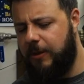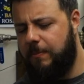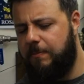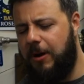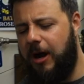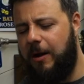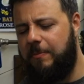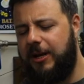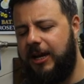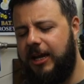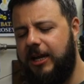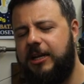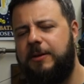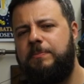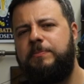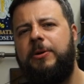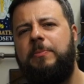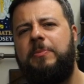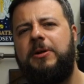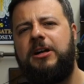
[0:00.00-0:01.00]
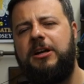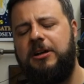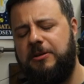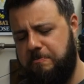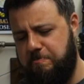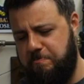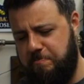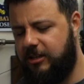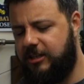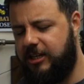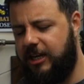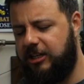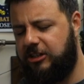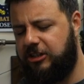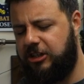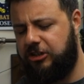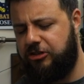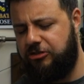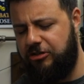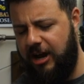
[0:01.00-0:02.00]
marmalade and bubblegum. The
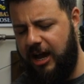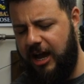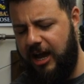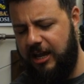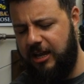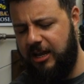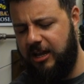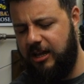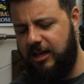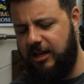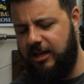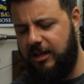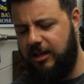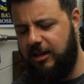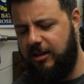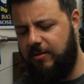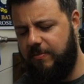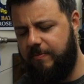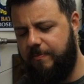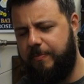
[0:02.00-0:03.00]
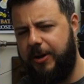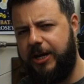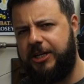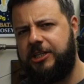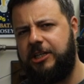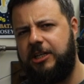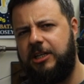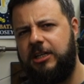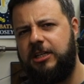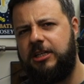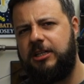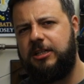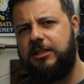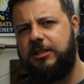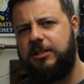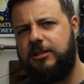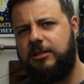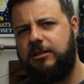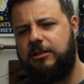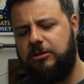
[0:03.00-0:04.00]
taste is dry, better,
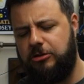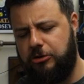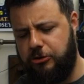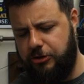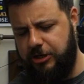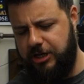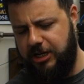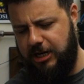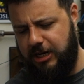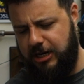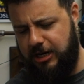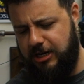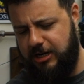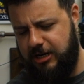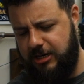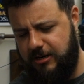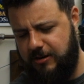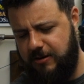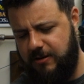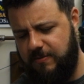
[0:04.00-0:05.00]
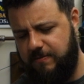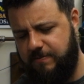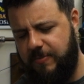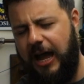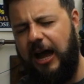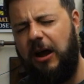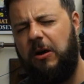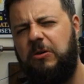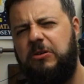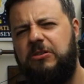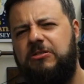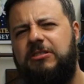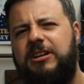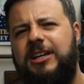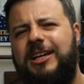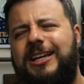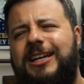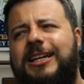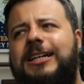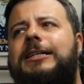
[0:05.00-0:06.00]
green,
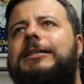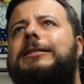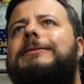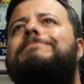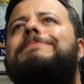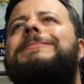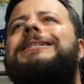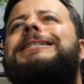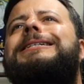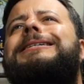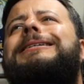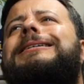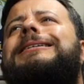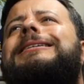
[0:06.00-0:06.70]
powdery, my